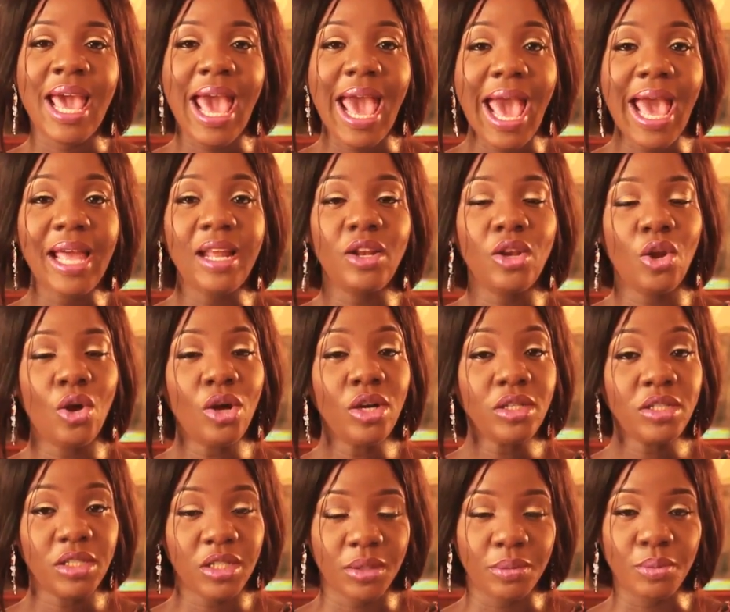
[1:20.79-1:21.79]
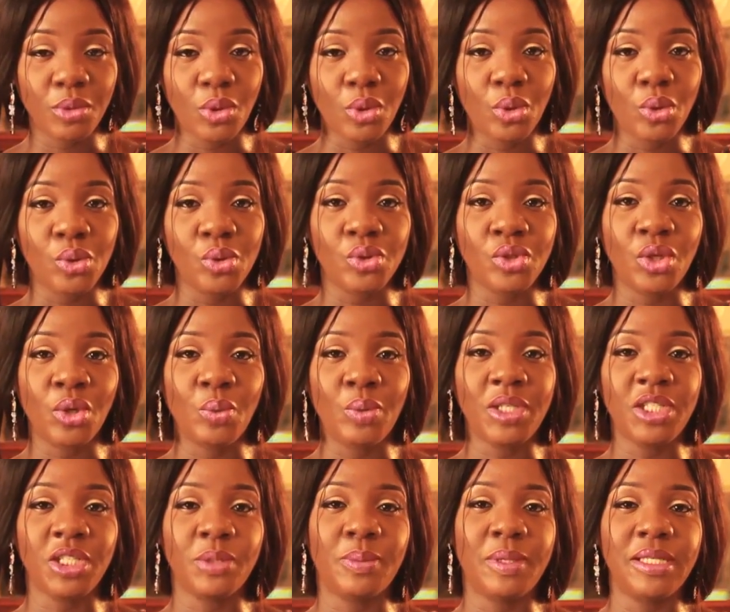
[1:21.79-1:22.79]
And long-term goals,
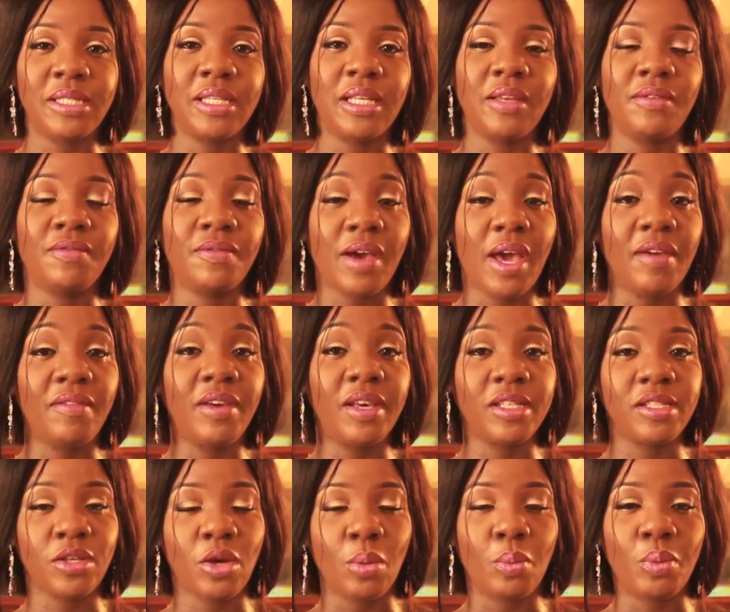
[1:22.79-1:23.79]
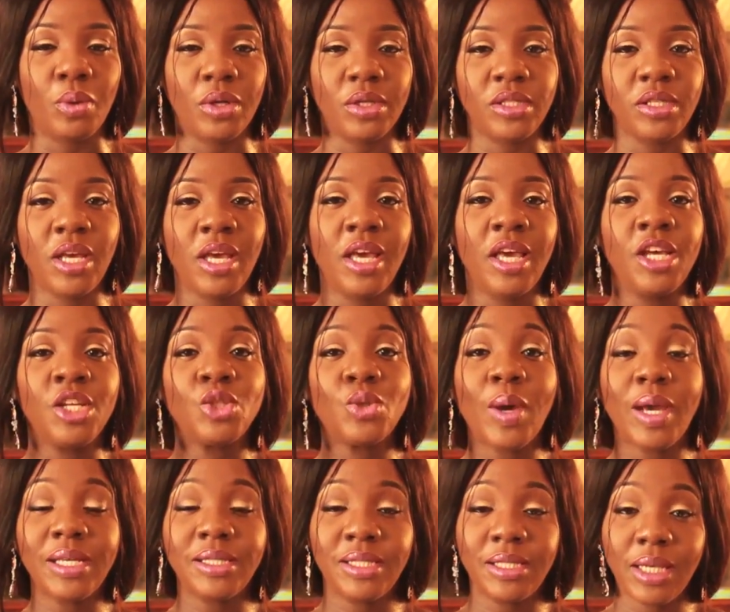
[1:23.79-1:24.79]
which is basically 5 years upwards. So
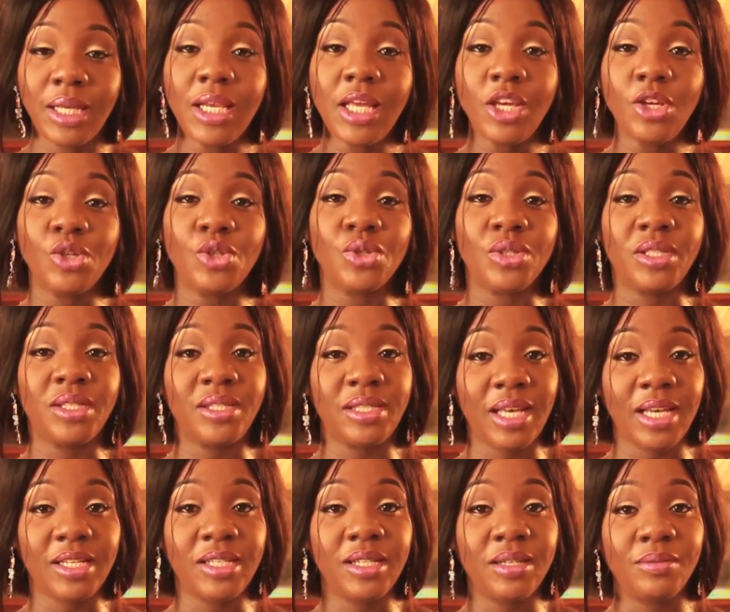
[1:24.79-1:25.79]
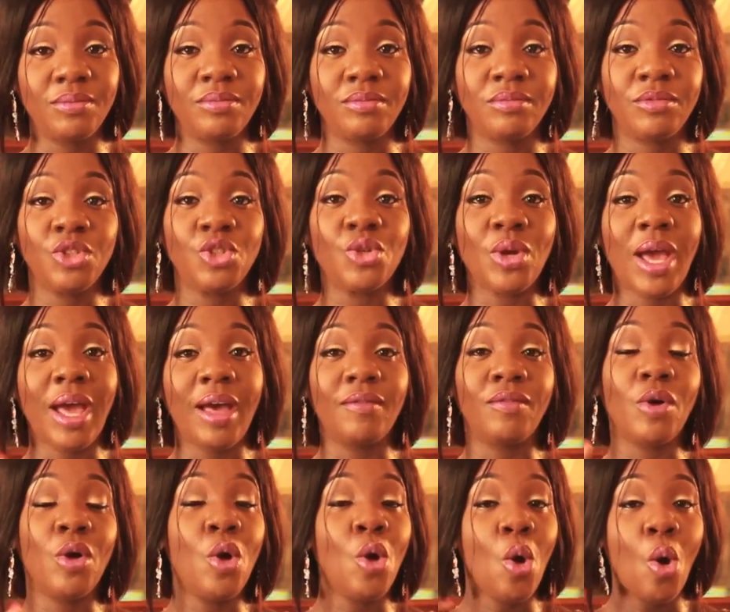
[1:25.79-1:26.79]
ideally, you should
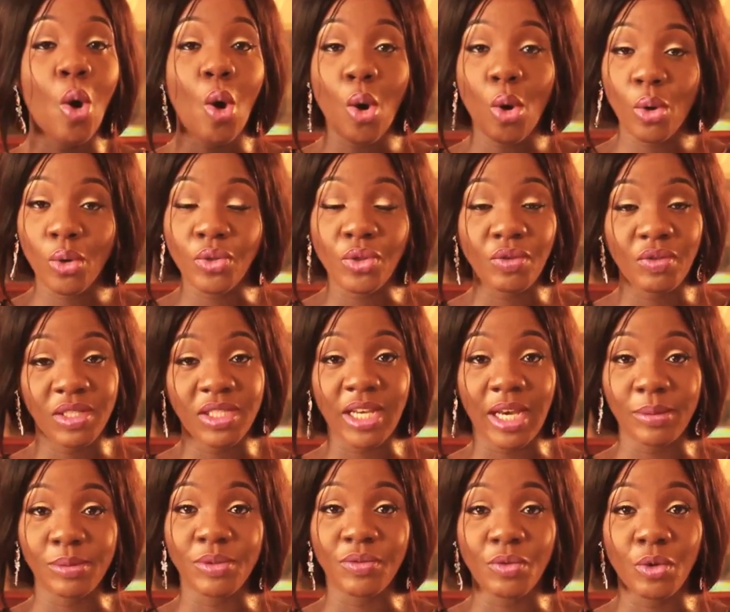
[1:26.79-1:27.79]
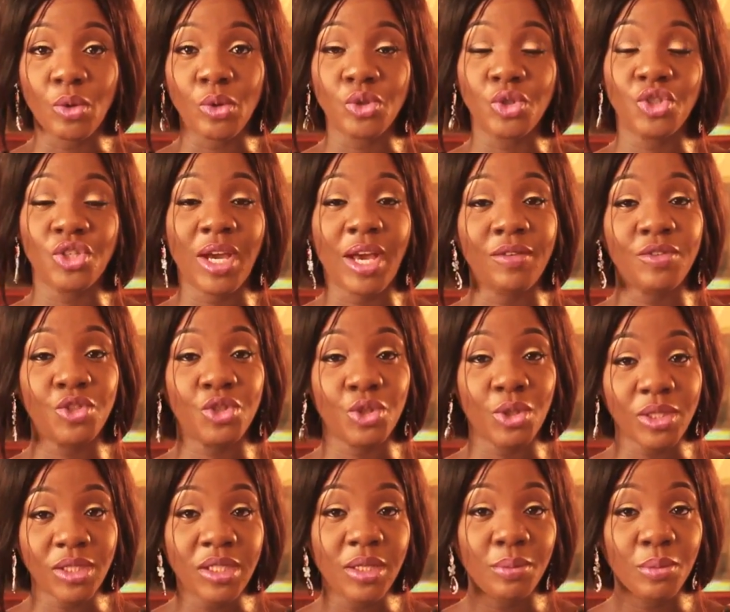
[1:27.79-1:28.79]
have all three types of goals. You should have
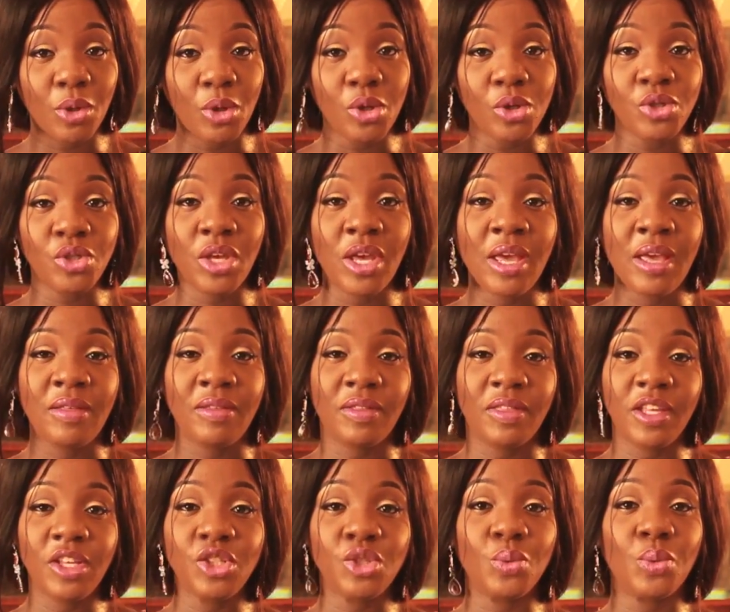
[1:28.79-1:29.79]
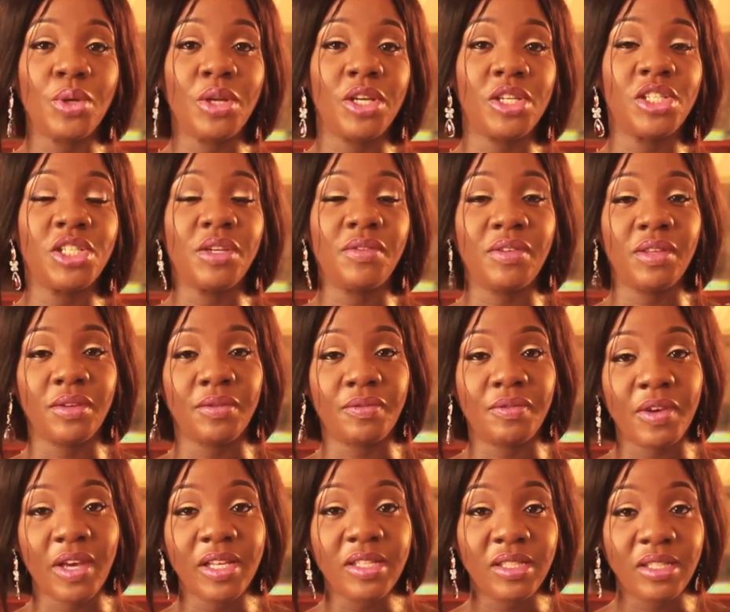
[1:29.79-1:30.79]
short-term goals, the things you want to achieve in the
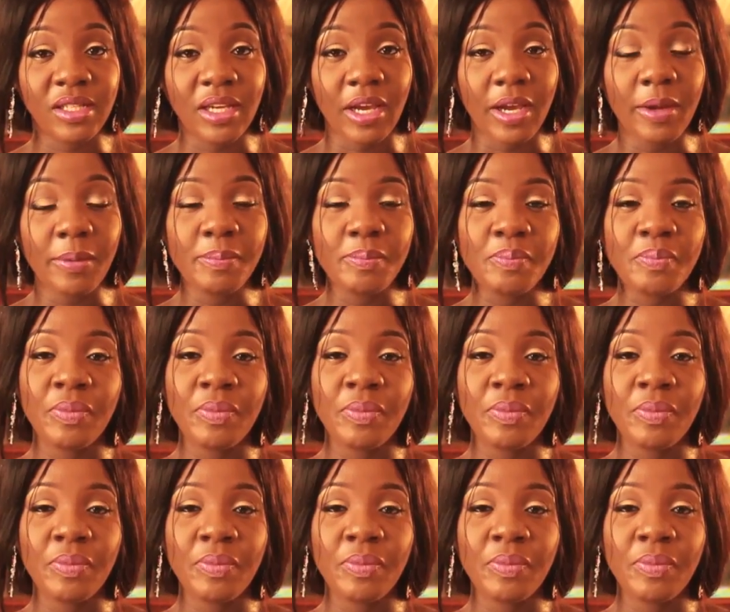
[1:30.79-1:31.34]
first year.